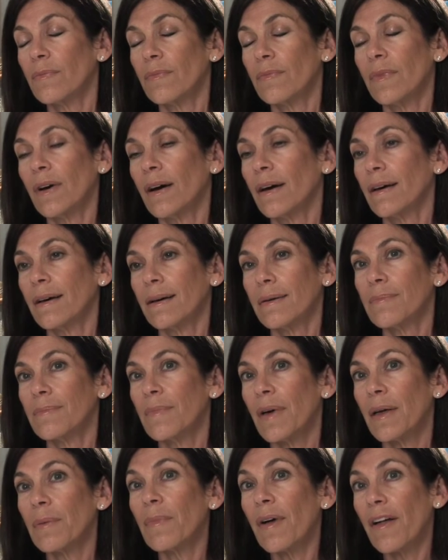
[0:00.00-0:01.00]

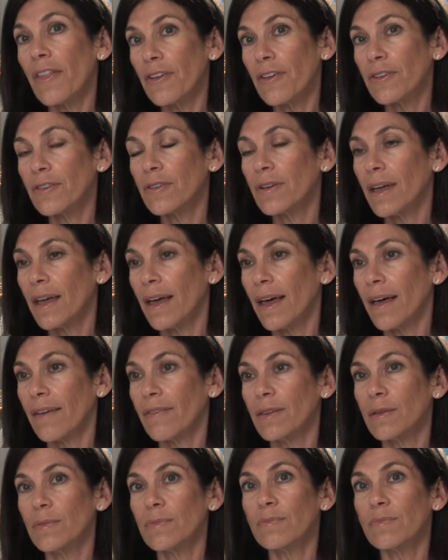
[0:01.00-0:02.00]
my mother,
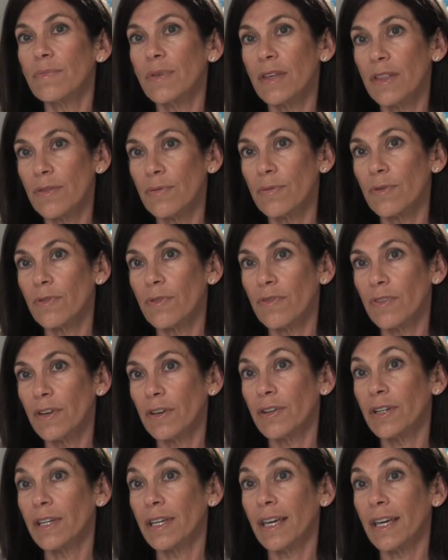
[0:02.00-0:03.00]
having been through
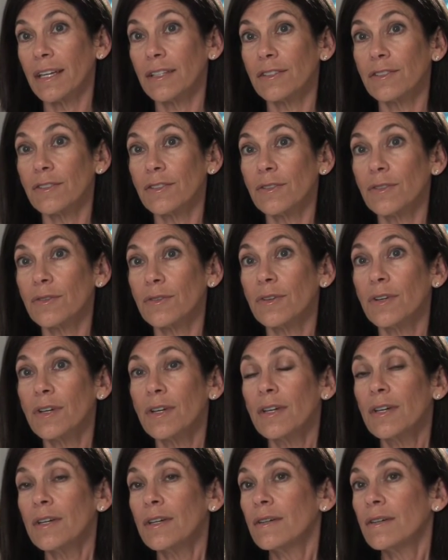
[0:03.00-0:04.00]
ovarian cancer
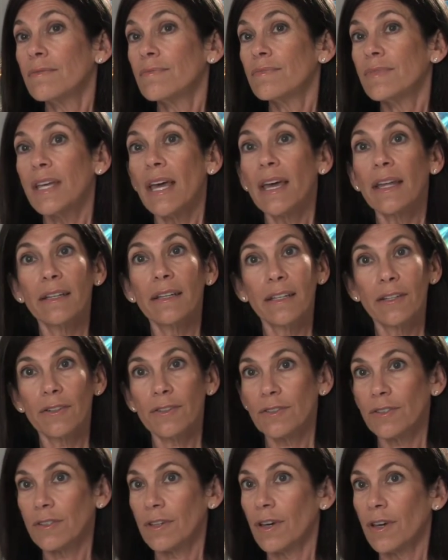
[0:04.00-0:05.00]
10
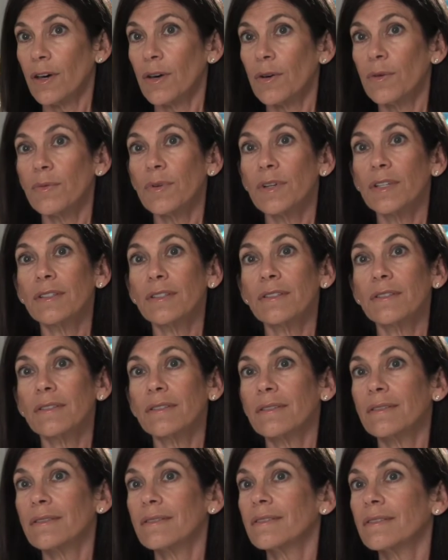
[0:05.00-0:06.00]
years ago, was
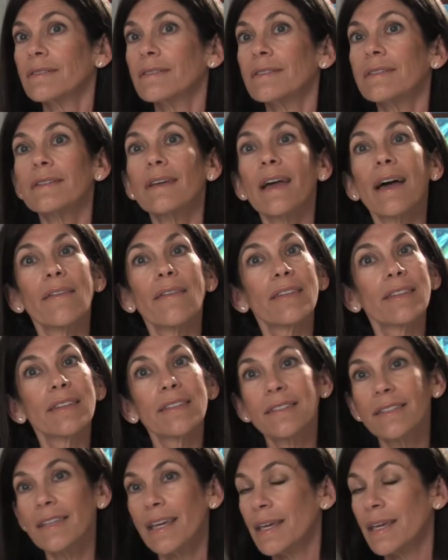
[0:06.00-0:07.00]
having the
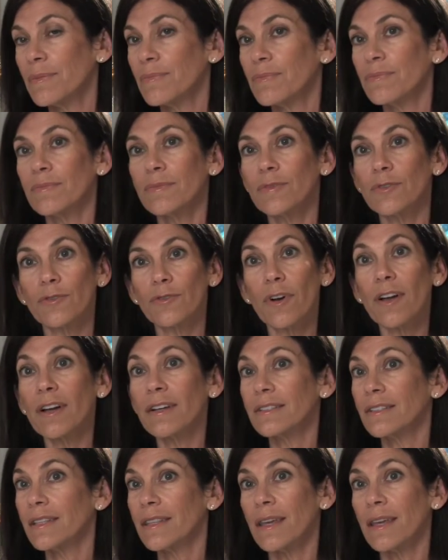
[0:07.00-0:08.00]
same
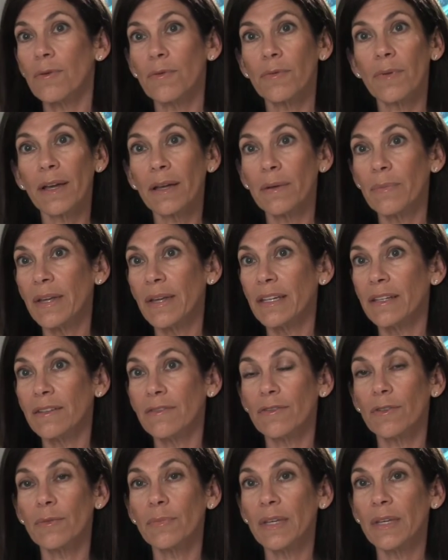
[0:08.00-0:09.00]
drugs that they were recommending
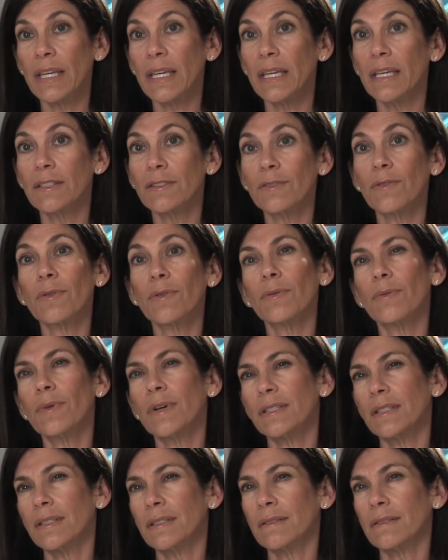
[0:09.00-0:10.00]
for me, so it
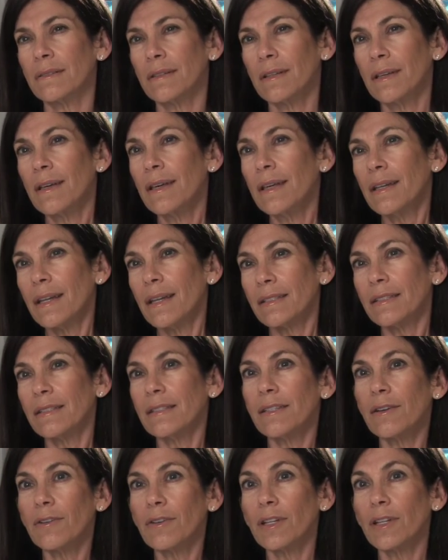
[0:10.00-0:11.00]
wasn't
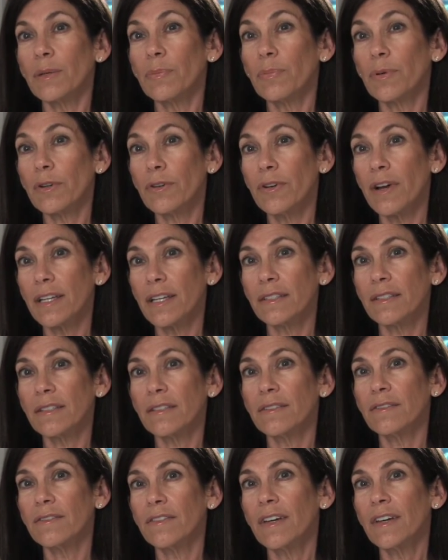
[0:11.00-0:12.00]
necessarily
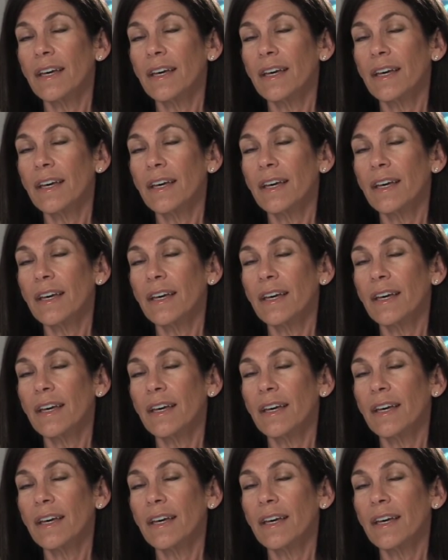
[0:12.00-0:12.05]
progressive.